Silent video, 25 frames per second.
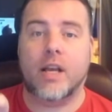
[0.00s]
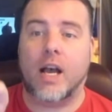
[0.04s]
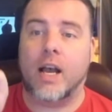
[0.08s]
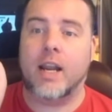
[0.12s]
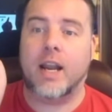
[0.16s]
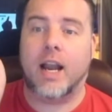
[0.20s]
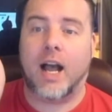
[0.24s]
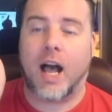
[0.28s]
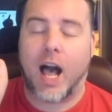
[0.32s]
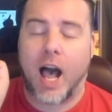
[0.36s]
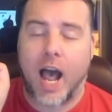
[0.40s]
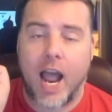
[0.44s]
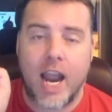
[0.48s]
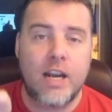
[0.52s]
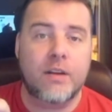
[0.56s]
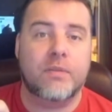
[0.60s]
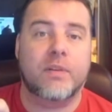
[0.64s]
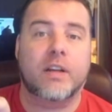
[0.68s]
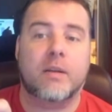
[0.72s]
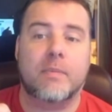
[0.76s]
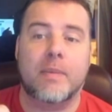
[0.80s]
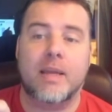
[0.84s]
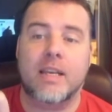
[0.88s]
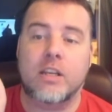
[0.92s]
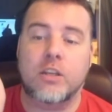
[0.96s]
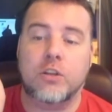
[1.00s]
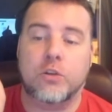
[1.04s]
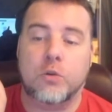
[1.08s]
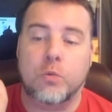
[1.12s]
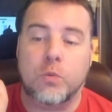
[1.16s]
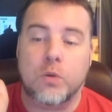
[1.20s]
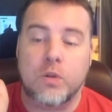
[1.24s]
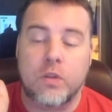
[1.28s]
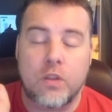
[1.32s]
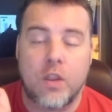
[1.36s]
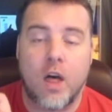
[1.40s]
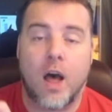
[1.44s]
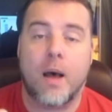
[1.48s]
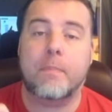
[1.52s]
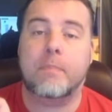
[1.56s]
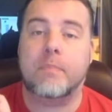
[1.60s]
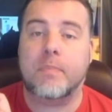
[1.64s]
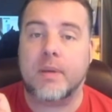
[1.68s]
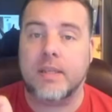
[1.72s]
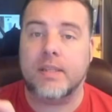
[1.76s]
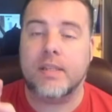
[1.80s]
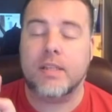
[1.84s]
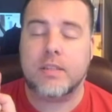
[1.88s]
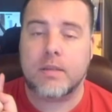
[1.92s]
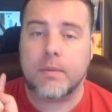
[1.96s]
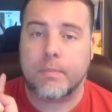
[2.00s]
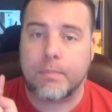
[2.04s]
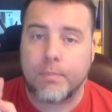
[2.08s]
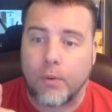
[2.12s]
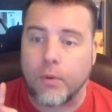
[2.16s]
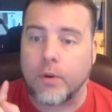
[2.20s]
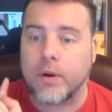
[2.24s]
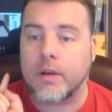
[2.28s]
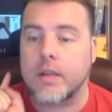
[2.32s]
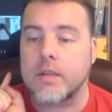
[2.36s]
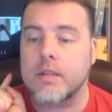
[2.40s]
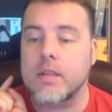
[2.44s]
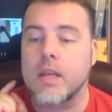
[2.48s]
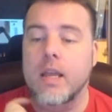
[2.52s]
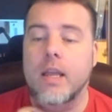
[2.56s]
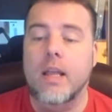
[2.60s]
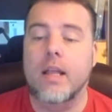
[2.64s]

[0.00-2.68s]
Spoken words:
I highly recommend it. You will not be disappointed.